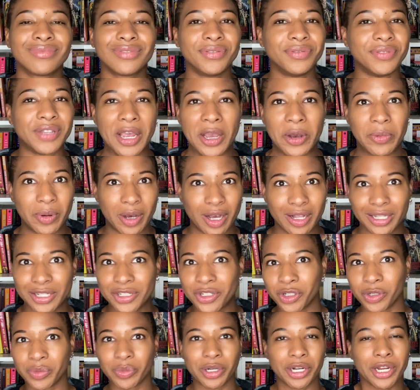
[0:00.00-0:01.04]
nail polish,
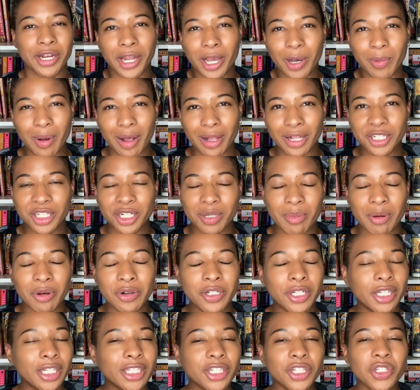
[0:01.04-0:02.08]
you can put a nail polish
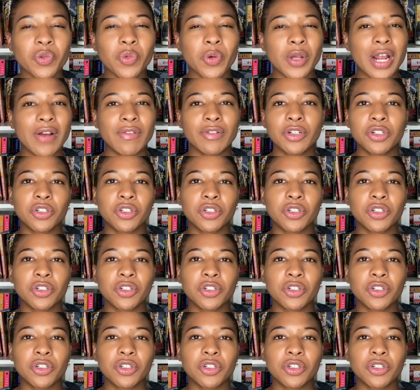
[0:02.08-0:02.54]
emoji, just whatever.